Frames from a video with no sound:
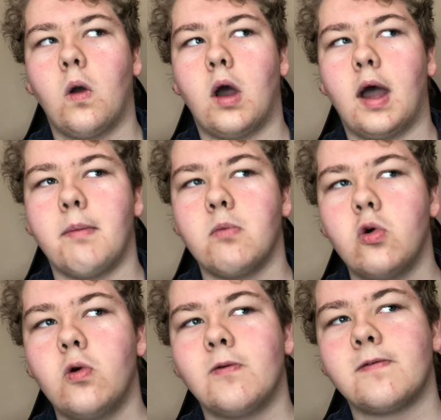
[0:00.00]
I
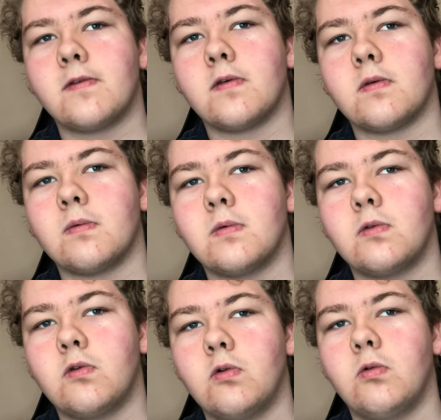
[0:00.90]
moved
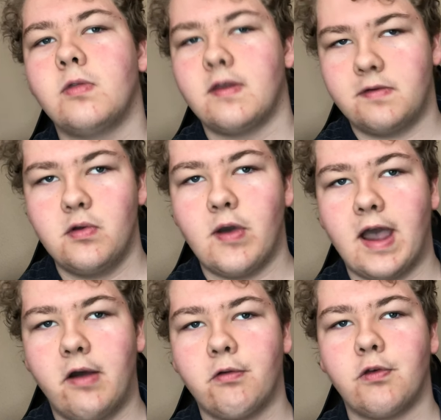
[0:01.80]
to this new
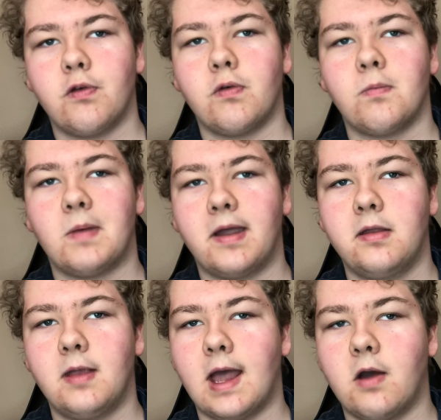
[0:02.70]
house, my
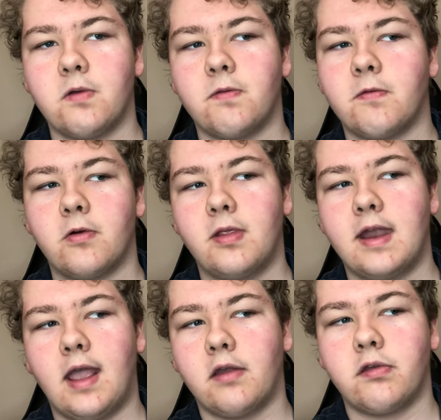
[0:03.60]
house for the
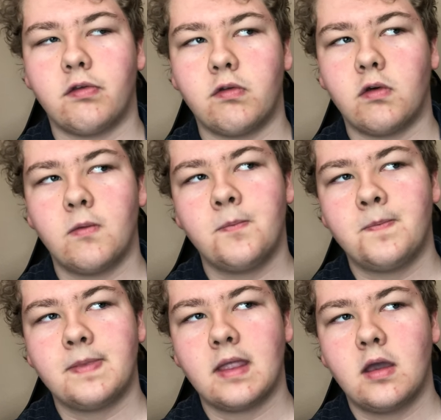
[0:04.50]
next
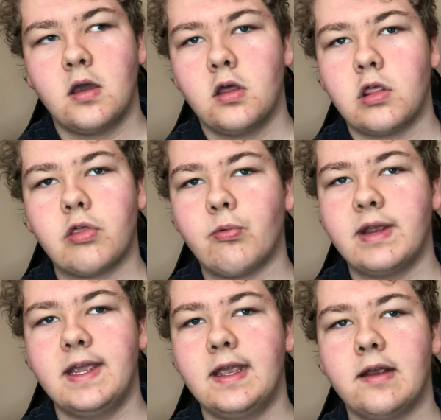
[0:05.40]

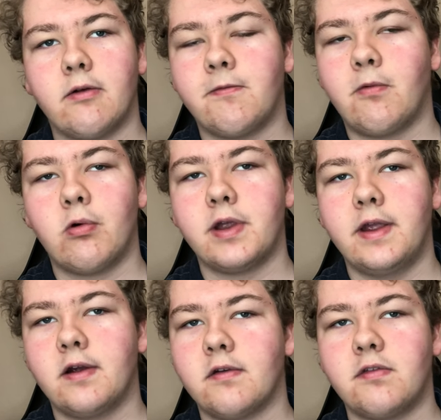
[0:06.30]
three or four
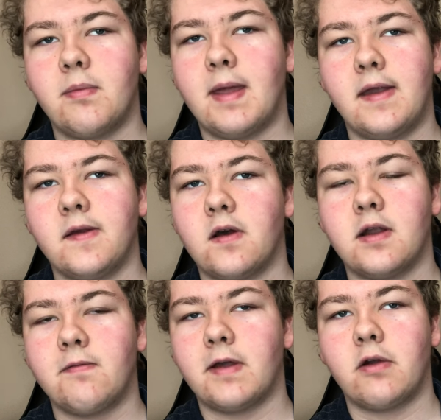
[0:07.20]
years, depending on
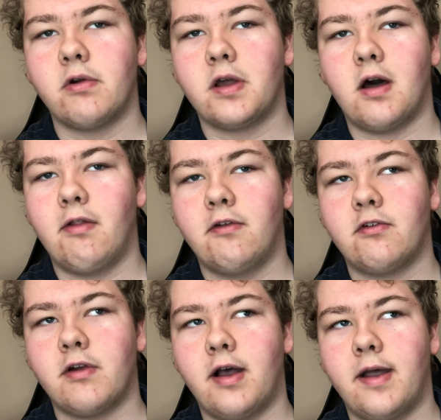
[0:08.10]
if I go to college
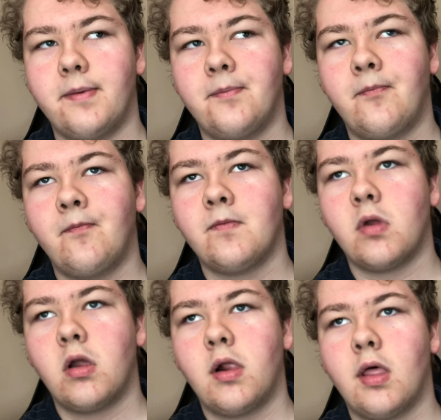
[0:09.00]
or not.
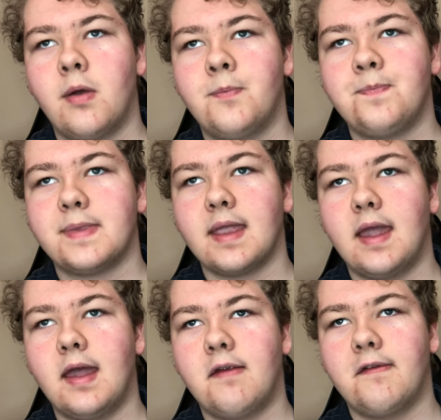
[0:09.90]

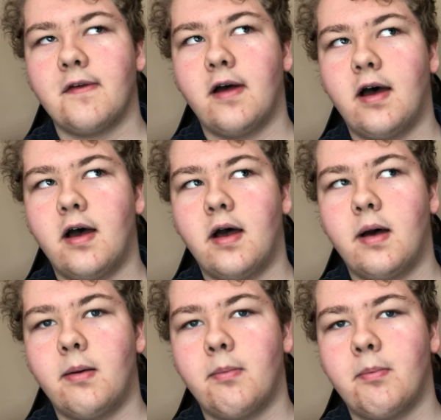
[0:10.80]
And,
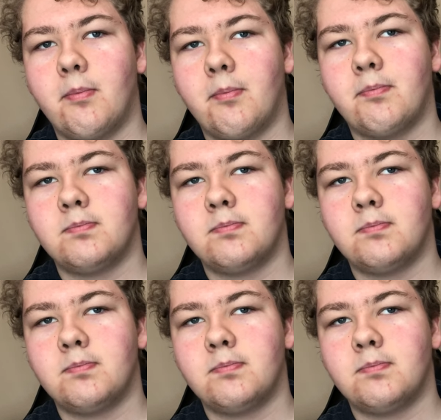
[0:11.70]
um,